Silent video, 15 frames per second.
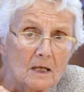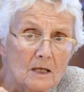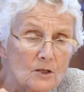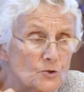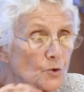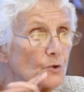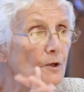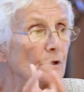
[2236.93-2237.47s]

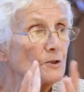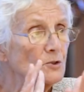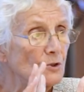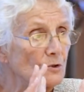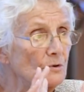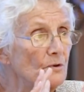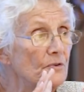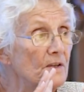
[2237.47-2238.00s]
So there are
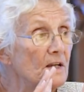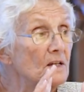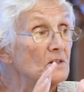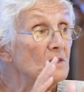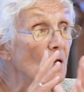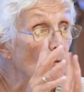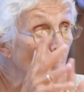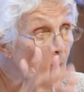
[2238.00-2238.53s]
certain things
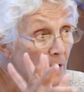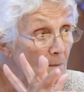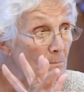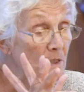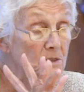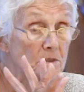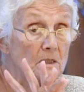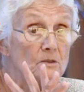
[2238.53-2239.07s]
that we
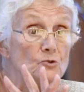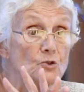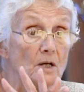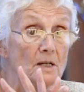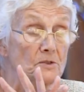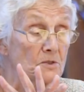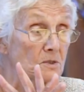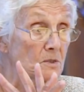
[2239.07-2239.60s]
must
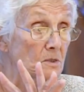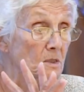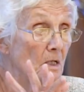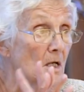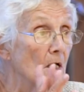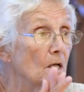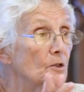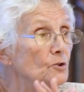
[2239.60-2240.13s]
adjust
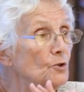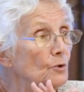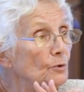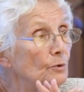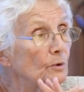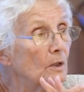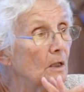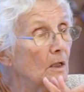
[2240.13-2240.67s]

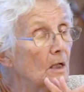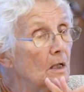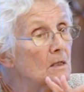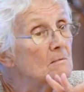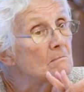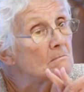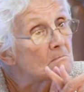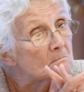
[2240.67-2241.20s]
to.
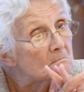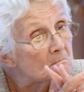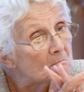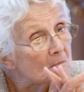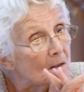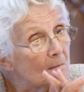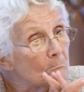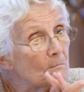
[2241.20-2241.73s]

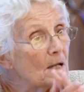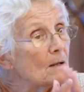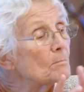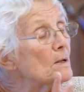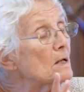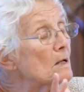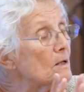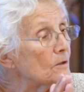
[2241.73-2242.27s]

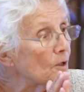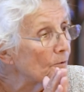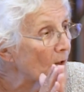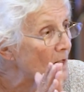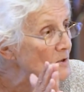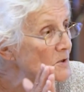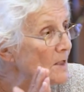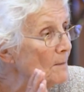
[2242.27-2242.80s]
Maybe there
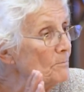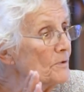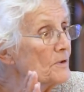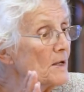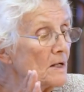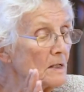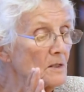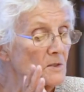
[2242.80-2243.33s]
are some
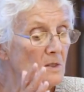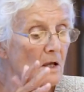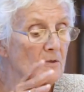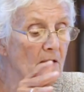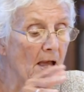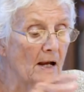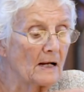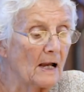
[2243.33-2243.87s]
things
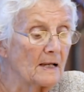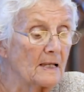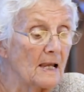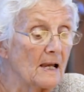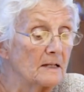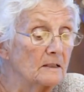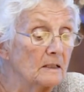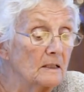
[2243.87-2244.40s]
that,
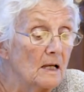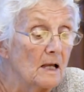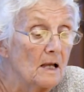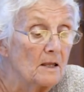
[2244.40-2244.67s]
again,